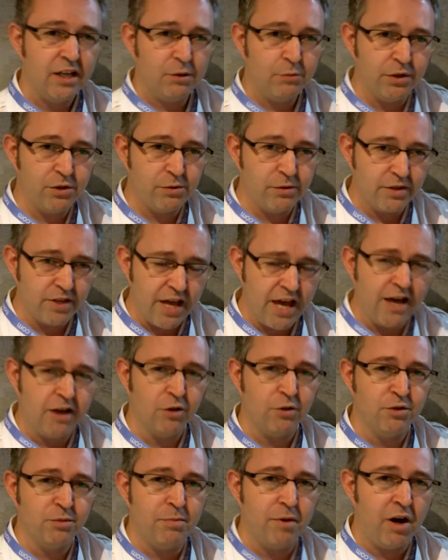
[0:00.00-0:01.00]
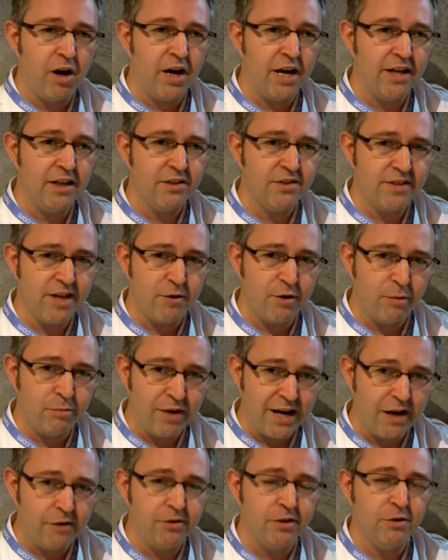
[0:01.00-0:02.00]
which was held by Sarah
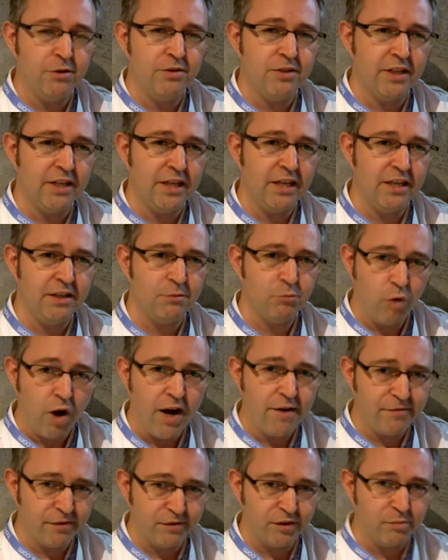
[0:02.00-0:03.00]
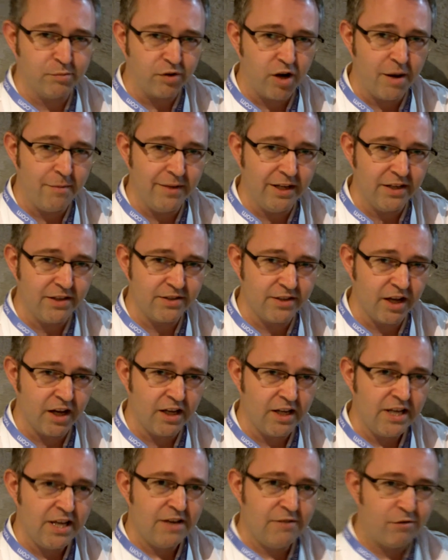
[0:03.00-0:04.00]
Brown, who's the wife of the Prime Minister,
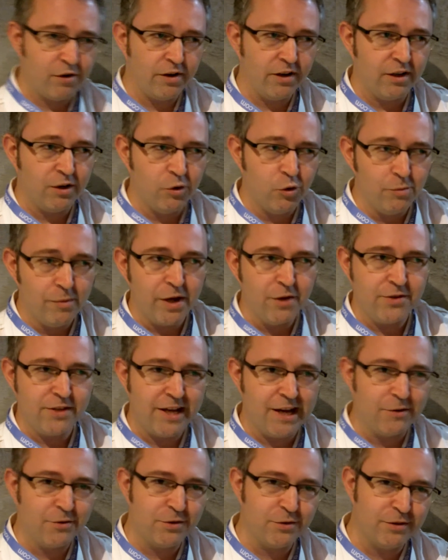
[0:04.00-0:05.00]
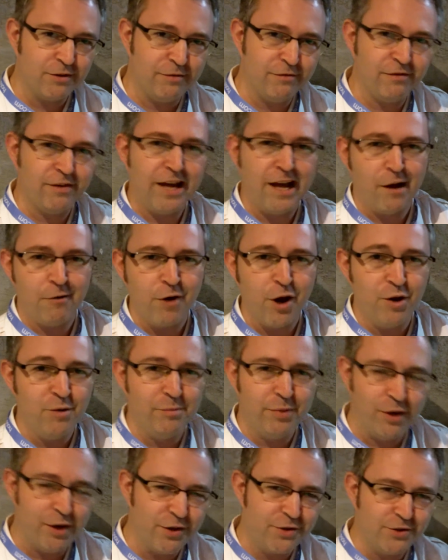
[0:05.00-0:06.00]
for almost our own
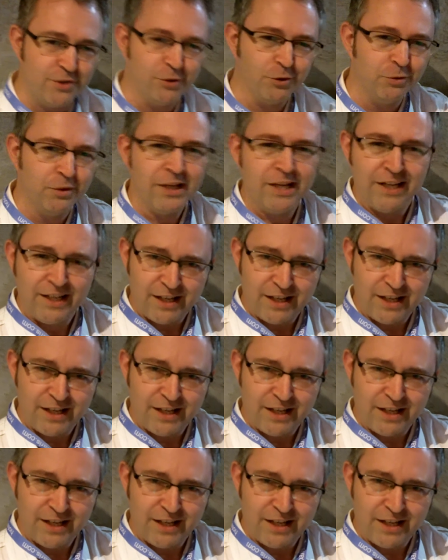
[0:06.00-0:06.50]
personal